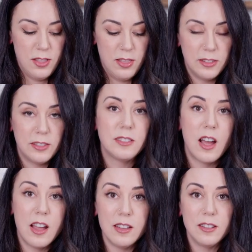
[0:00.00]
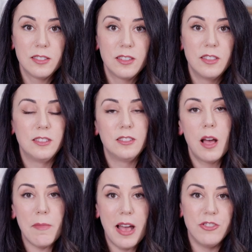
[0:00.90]
This is science. This is
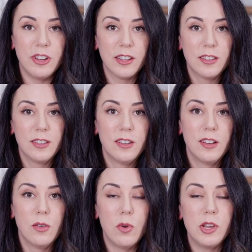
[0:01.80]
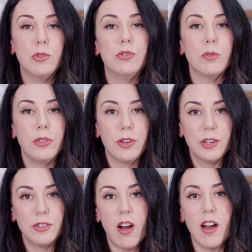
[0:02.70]
not magic. What you do with your
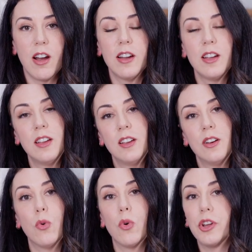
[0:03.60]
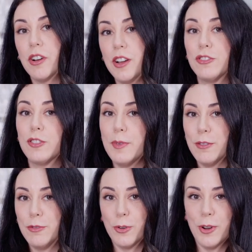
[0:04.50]
guitar or your instrument
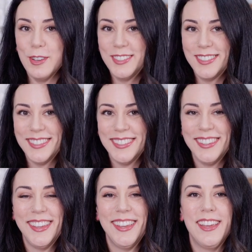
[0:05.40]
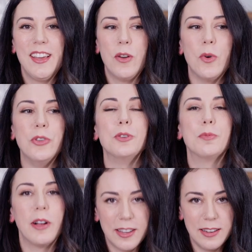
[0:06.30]
of choice, once you
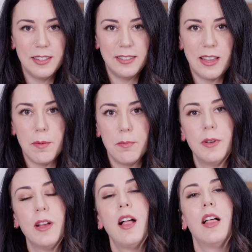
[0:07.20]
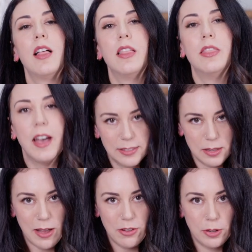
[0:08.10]
plug into this amp, that's
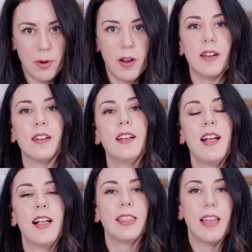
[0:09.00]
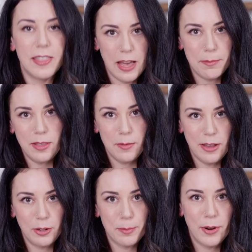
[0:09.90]
the magic part. Let that be the magic